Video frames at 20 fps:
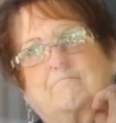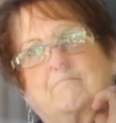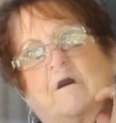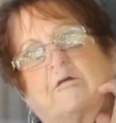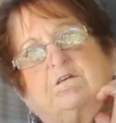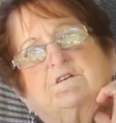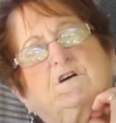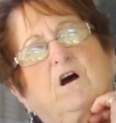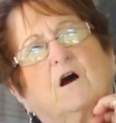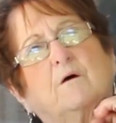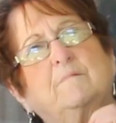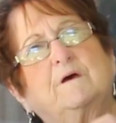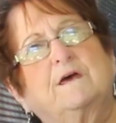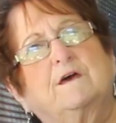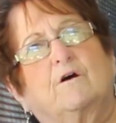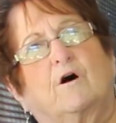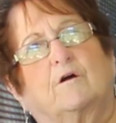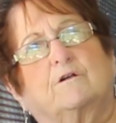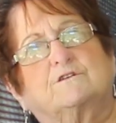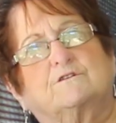By the time he
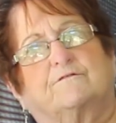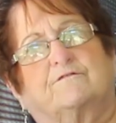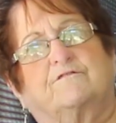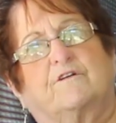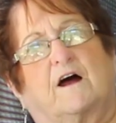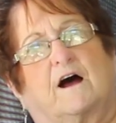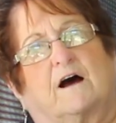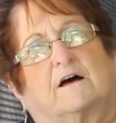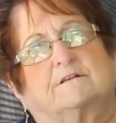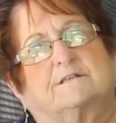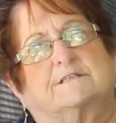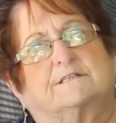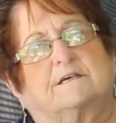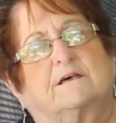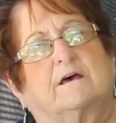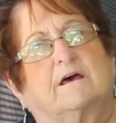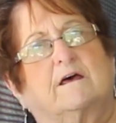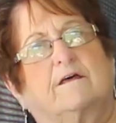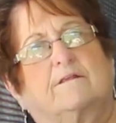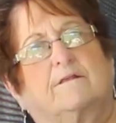got to France,
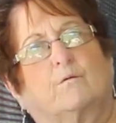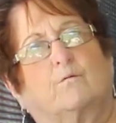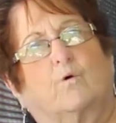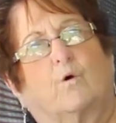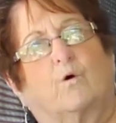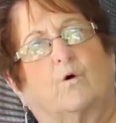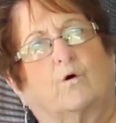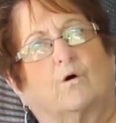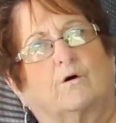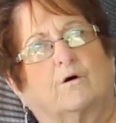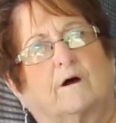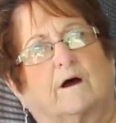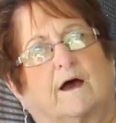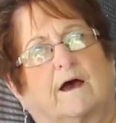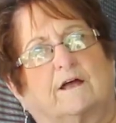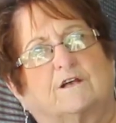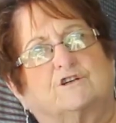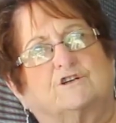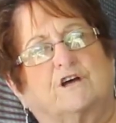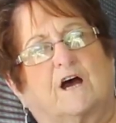the war
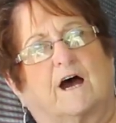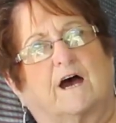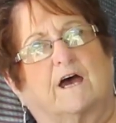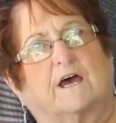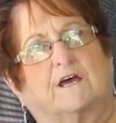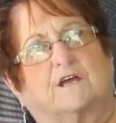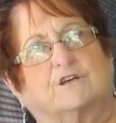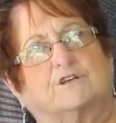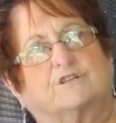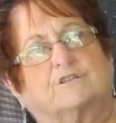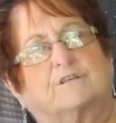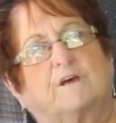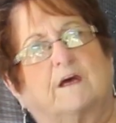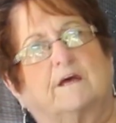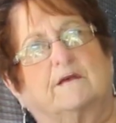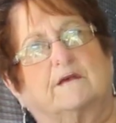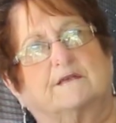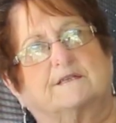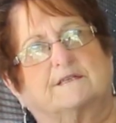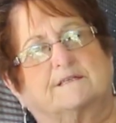had changed.
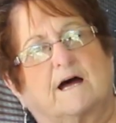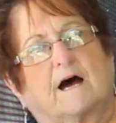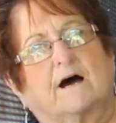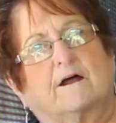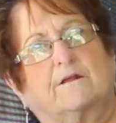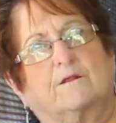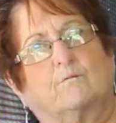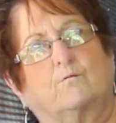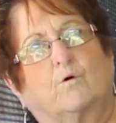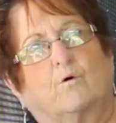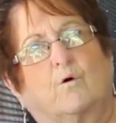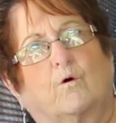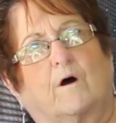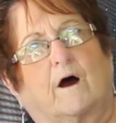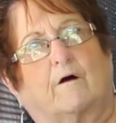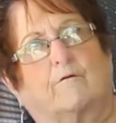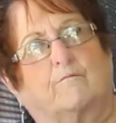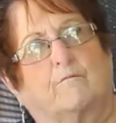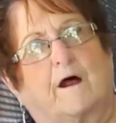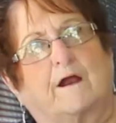In the start of the war,
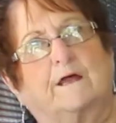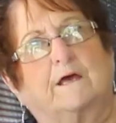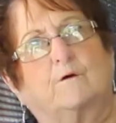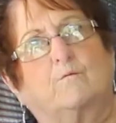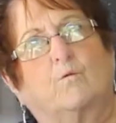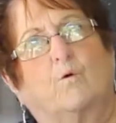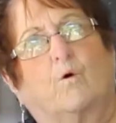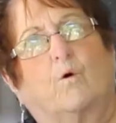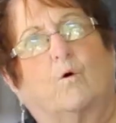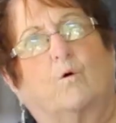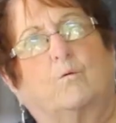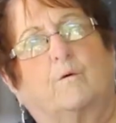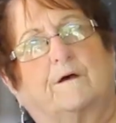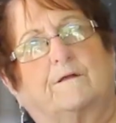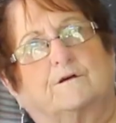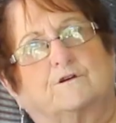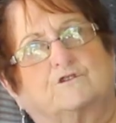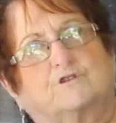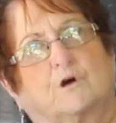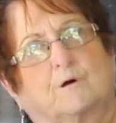a running war where
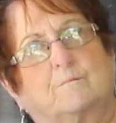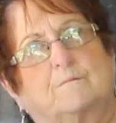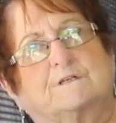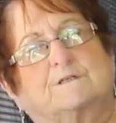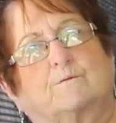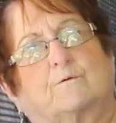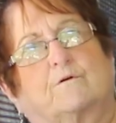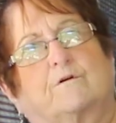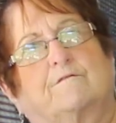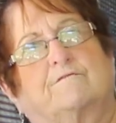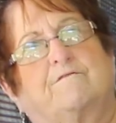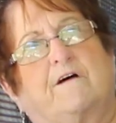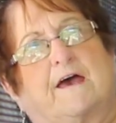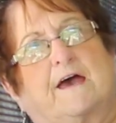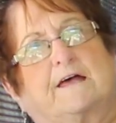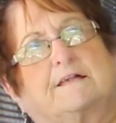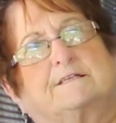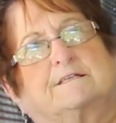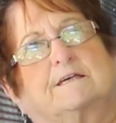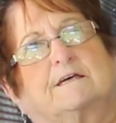the Germans were
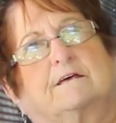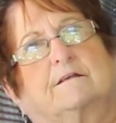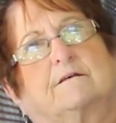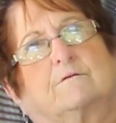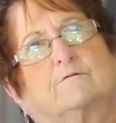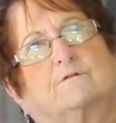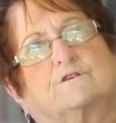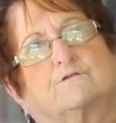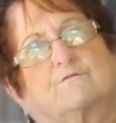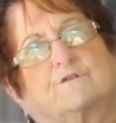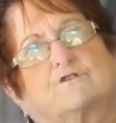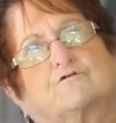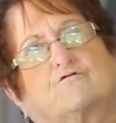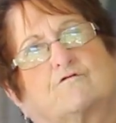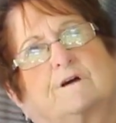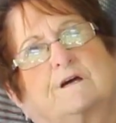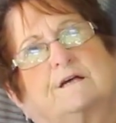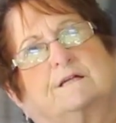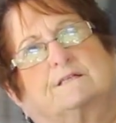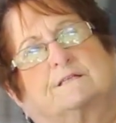advancing, there was
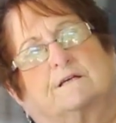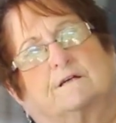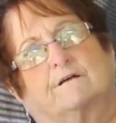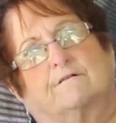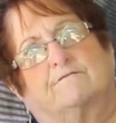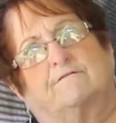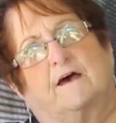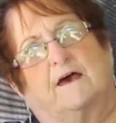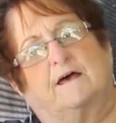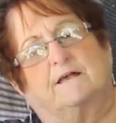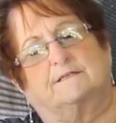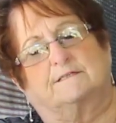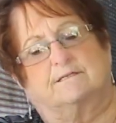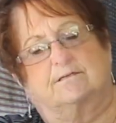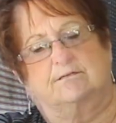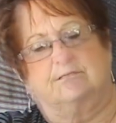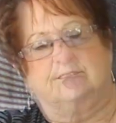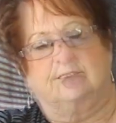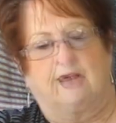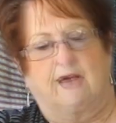retreats and
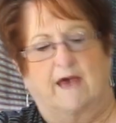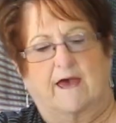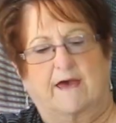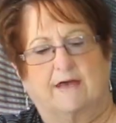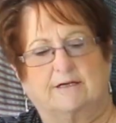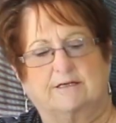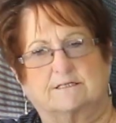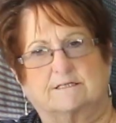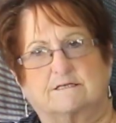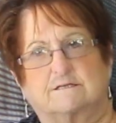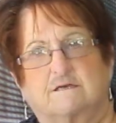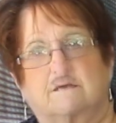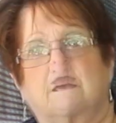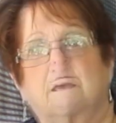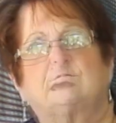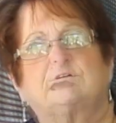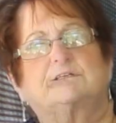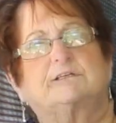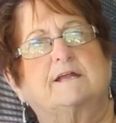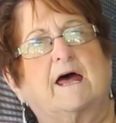advances, and
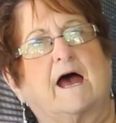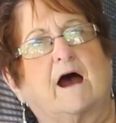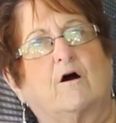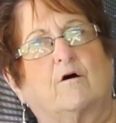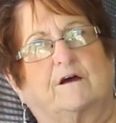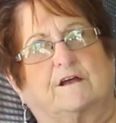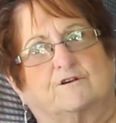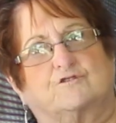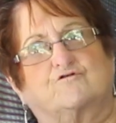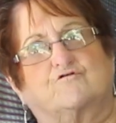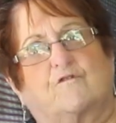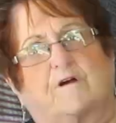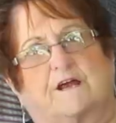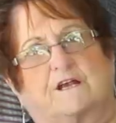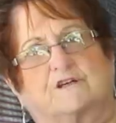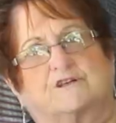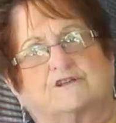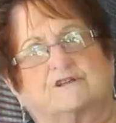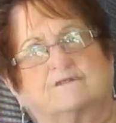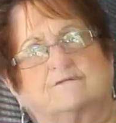it was now
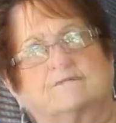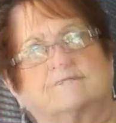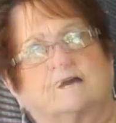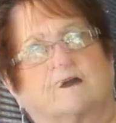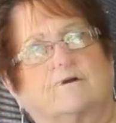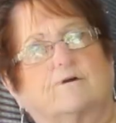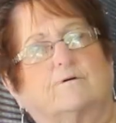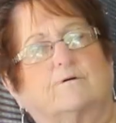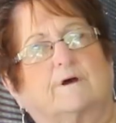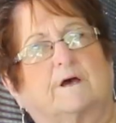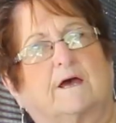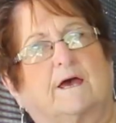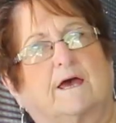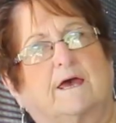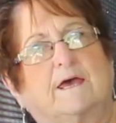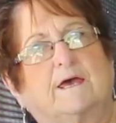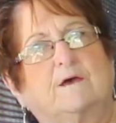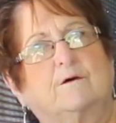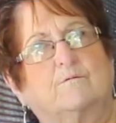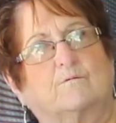entrenched. So
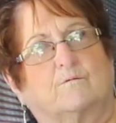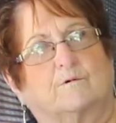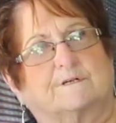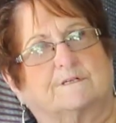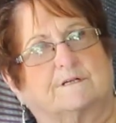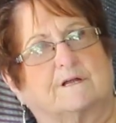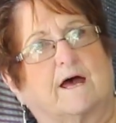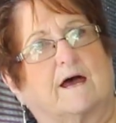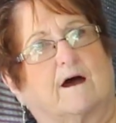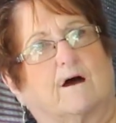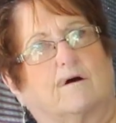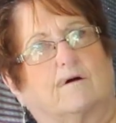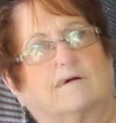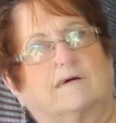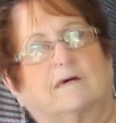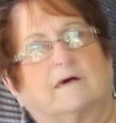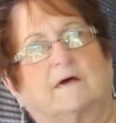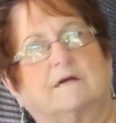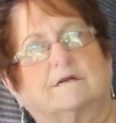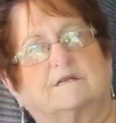he was now
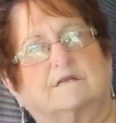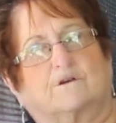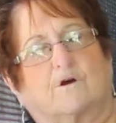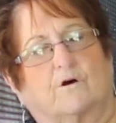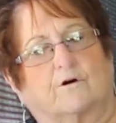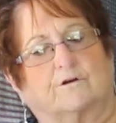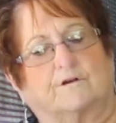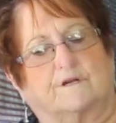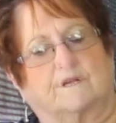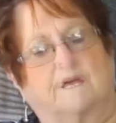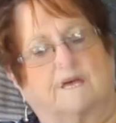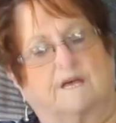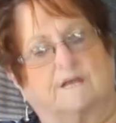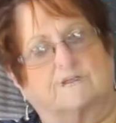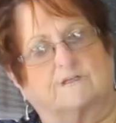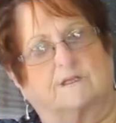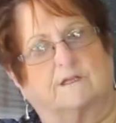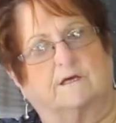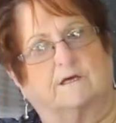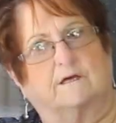ensconded
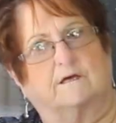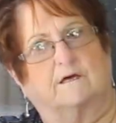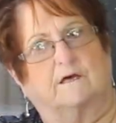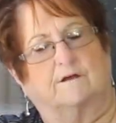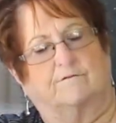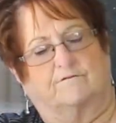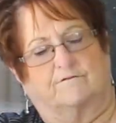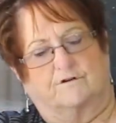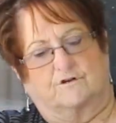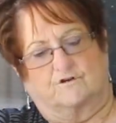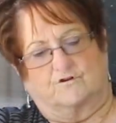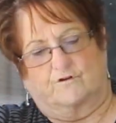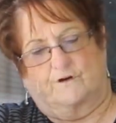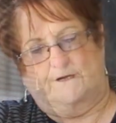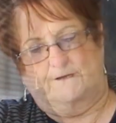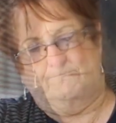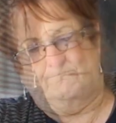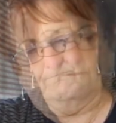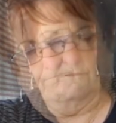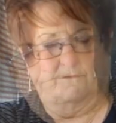into the infantry.